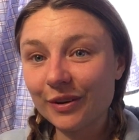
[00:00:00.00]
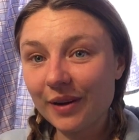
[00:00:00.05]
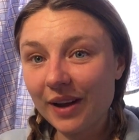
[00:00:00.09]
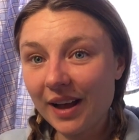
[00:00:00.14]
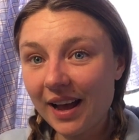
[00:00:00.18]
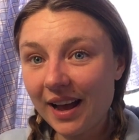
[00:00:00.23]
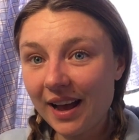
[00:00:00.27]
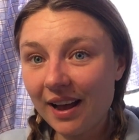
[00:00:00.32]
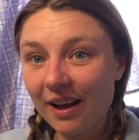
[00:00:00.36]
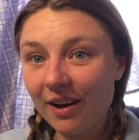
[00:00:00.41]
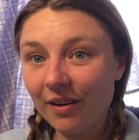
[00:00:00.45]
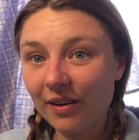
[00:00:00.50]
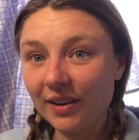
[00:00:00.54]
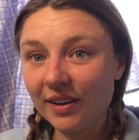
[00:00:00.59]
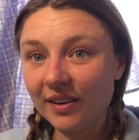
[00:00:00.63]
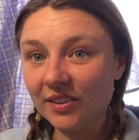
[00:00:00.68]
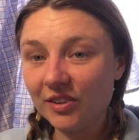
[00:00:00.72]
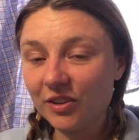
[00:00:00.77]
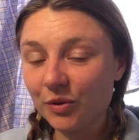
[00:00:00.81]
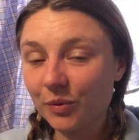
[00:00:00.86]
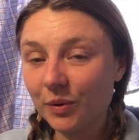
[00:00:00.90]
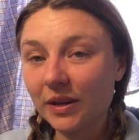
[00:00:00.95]
how
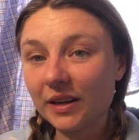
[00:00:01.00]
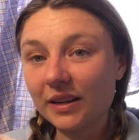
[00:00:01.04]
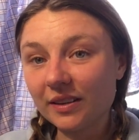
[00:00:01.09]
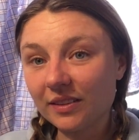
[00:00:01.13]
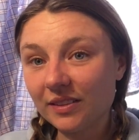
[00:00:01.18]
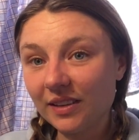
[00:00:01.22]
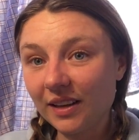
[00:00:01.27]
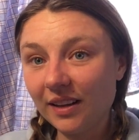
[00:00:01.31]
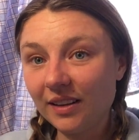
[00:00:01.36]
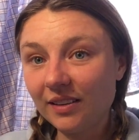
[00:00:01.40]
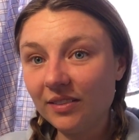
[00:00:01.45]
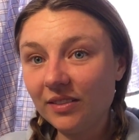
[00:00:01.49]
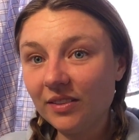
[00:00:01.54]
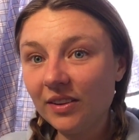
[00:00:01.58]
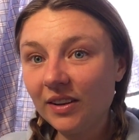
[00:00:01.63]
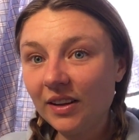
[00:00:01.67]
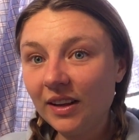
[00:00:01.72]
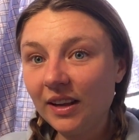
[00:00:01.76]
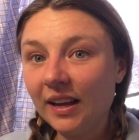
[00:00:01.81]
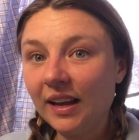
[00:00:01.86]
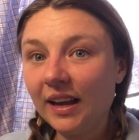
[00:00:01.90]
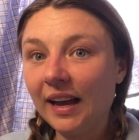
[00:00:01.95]
and to what extent?
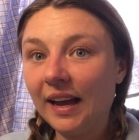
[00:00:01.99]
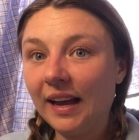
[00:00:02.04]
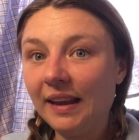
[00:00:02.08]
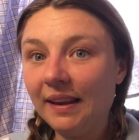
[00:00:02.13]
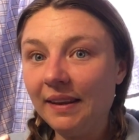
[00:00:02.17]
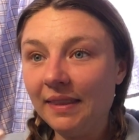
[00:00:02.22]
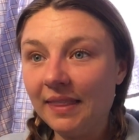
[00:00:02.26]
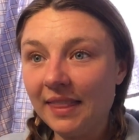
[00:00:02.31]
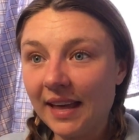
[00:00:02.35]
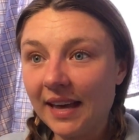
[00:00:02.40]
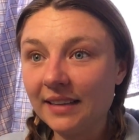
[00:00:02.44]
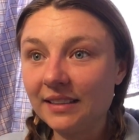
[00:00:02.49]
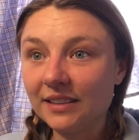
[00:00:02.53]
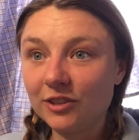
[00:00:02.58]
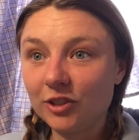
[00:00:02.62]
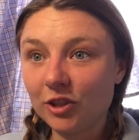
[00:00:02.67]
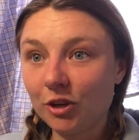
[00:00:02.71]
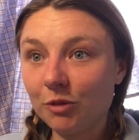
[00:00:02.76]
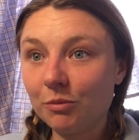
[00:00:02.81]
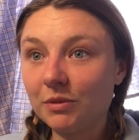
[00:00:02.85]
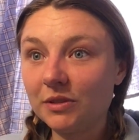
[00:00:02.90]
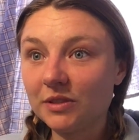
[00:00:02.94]
And that
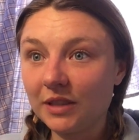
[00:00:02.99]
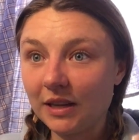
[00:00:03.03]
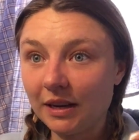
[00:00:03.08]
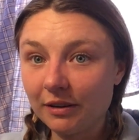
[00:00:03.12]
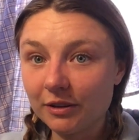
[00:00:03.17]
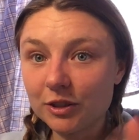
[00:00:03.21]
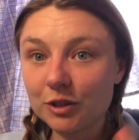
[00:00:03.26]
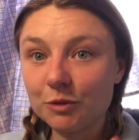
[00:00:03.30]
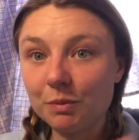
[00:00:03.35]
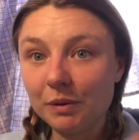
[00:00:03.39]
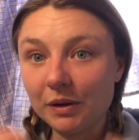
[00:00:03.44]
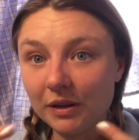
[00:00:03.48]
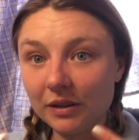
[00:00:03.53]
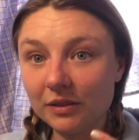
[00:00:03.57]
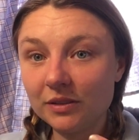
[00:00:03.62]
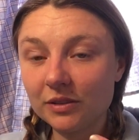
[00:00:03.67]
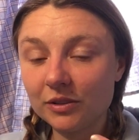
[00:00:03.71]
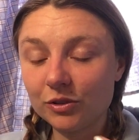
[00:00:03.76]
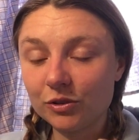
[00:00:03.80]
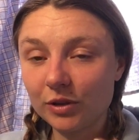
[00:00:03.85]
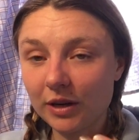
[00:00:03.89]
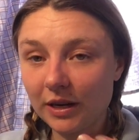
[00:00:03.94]
determines how experience
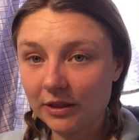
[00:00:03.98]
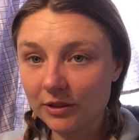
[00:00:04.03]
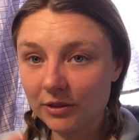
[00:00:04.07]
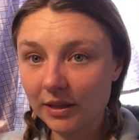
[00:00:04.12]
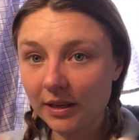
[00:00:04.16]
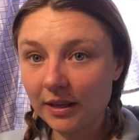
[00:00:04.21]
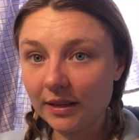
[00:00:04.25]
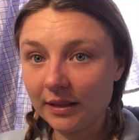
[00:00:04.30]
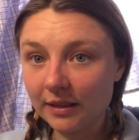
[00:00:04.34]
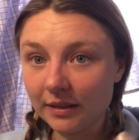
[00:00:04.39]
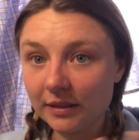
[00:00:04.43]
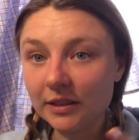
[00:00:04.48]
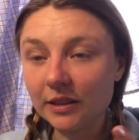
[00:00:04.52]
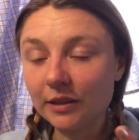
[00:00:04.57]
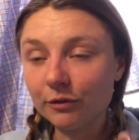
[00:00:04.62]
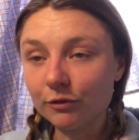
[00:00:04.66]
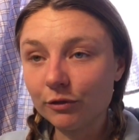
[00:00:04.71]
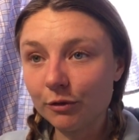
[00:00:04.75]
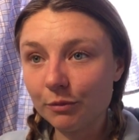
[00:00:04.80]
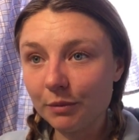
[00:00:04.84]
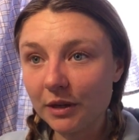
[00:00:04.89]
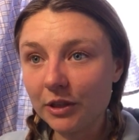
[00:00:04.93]
is translated into
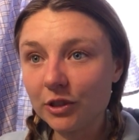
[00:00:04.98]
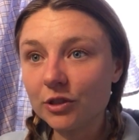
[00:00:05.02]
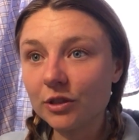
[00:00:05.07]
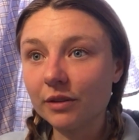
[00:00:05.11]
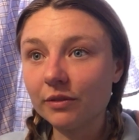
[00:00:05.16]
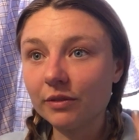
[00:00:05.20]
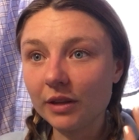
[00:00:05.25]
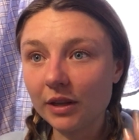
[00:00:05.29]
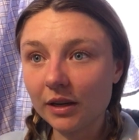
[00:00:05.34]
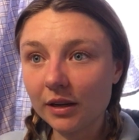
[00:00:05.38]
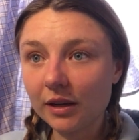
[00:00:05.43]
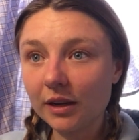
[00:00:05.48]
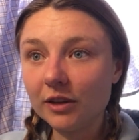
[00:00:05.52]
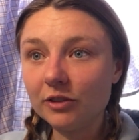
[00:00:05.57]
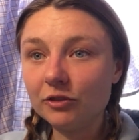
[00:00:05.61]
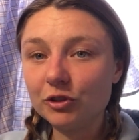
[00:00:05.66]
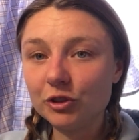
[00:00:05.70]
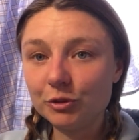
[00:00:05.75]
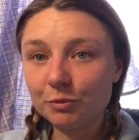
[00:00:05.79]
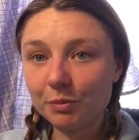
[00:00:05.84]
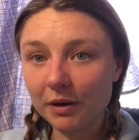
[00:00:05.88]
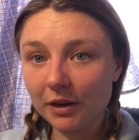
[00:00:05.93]
information of the
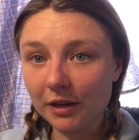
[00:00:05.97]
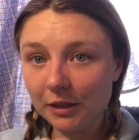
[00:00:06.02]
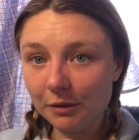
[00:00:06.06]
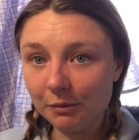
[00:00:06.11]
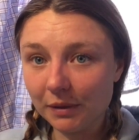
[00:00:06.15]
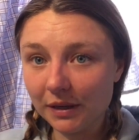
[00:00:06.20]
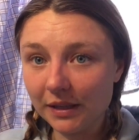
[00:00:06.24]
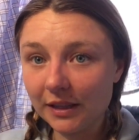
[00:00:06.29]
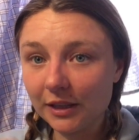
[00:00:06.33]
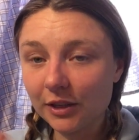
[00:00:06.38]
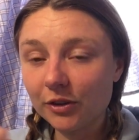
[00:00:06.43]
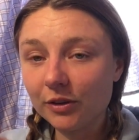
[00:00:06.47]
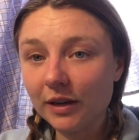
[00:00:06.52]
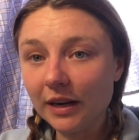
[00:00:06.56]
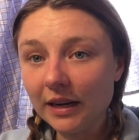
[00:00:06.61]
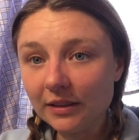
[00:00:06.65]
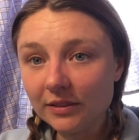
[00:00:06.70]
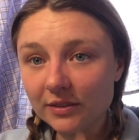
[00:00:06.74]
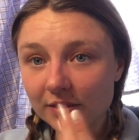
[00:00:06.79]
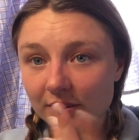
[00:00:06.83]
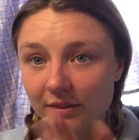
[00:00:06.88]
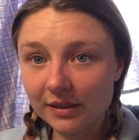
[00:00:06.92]
unconscious body mind that
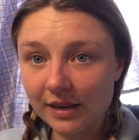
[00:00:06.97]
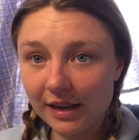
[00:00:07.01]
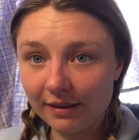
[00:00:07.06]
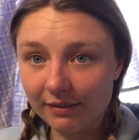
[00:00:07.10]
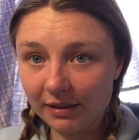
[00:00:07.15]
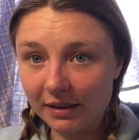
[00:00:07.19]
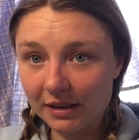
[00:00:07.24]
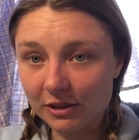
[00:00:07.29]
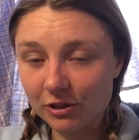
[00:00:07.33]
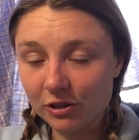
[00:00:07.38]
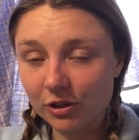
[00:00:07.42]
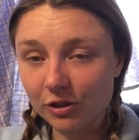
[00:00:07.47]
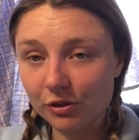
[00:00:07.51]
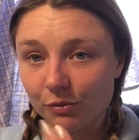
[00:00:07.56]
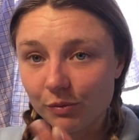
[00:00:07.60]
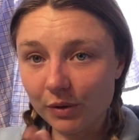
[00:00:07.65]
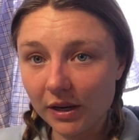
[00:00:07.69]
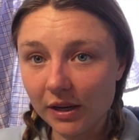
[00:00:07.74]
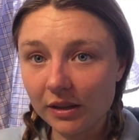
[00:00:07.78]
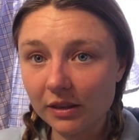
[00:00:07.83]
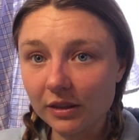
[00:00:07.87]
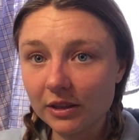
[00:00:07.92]
creates this navigation and
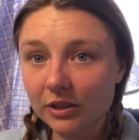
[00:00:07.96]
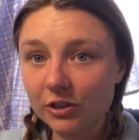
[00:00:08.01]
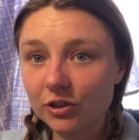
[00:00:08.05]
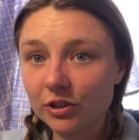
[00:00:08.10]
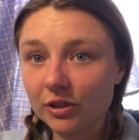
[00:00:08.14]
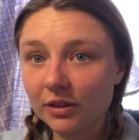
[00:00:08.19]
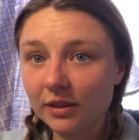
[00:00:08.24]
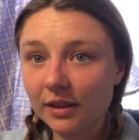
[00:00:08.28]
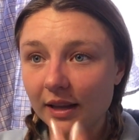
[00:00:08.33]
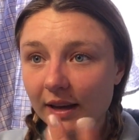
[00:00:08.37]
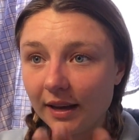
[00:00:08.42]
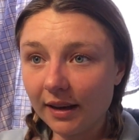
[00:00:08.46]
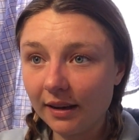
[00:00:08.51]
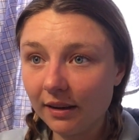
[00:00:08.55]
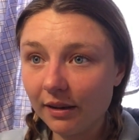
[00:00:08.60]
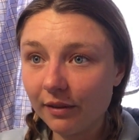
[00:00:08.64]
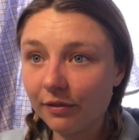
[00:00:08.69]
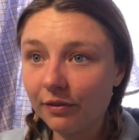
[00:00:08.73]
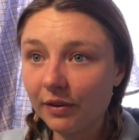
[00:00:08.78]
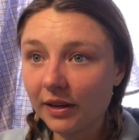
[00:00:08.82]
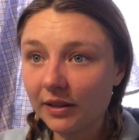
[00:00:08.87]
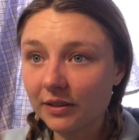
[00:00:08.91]
regulation that
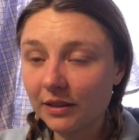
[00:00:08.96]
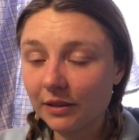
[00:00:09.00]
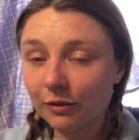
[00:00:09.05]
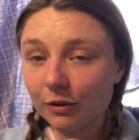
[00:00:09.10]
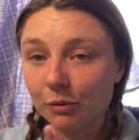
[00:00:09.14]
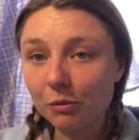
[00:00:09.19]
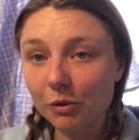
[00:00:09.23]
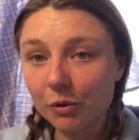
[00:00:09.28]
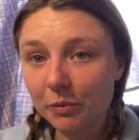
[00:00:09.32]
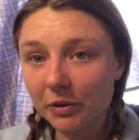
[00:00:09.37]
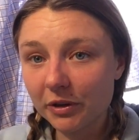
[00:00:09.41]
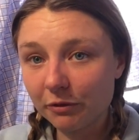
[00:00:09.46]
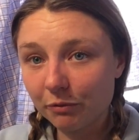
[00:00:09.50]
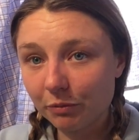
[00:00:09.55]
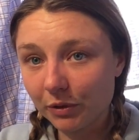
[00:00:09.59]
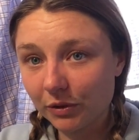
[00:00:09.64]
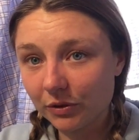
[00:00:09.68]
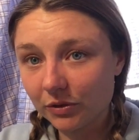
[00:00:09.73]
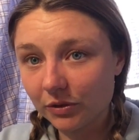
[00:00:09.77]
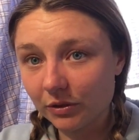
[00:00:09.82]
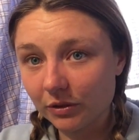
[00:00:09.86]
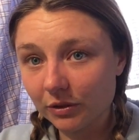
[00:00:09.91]
affects every moment of
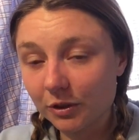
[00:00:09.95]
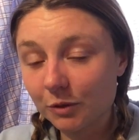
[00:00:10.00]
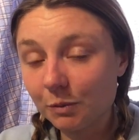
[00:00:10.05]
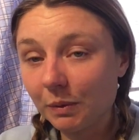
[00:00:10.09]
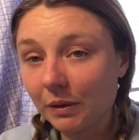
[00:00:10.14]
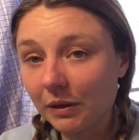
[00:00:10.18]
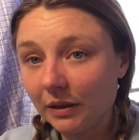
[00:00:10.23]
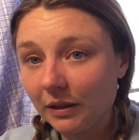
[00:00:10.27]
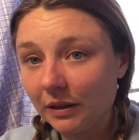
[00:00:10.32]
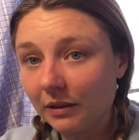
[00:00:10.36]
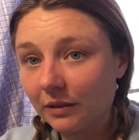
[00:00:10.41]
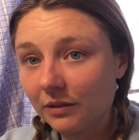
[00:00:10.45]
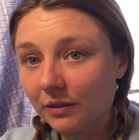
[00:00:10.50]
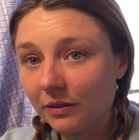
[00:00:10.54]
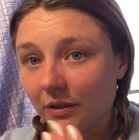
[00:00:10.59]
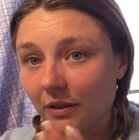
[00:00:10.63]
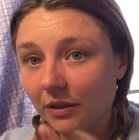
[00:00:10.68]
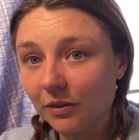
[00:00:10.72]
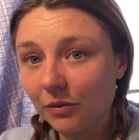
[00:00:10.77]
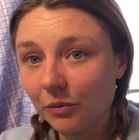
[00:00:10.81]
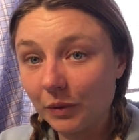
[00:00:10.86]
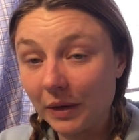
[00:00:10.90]
personal experience
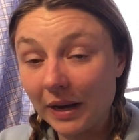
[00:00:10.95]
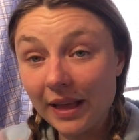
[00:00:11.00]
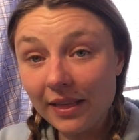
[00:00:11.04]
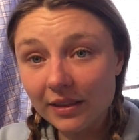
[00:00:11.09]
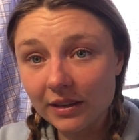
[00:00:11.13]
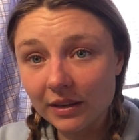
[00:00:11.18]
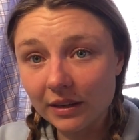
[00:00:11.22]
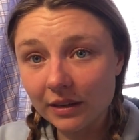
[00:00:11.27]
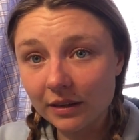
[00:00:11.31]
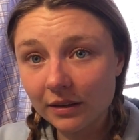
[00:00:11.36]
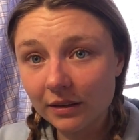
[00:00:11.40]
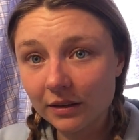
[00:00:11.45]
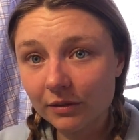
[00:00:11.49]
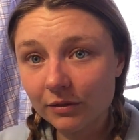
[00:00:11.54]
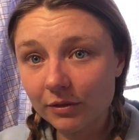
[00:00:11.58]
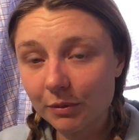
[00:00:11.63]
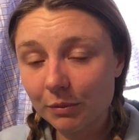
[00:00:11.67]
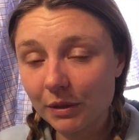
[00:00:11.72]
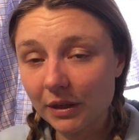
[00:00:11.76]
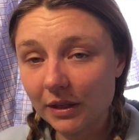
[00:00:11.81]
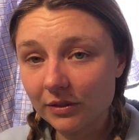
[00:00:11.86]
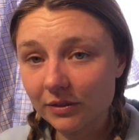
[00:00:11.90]
and reality
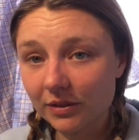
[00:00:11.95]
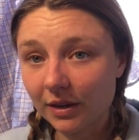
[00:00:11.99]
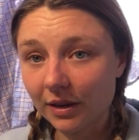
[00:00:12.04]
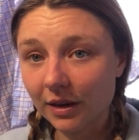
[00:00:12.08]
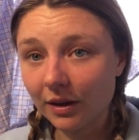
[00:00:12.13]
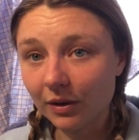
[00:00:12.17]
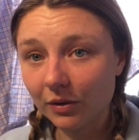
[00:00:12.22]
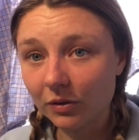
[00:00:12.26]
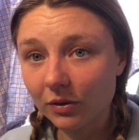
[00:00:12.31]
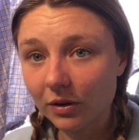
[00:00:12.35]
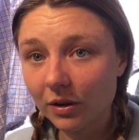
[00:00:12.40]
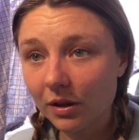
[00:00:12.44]
from the inside out.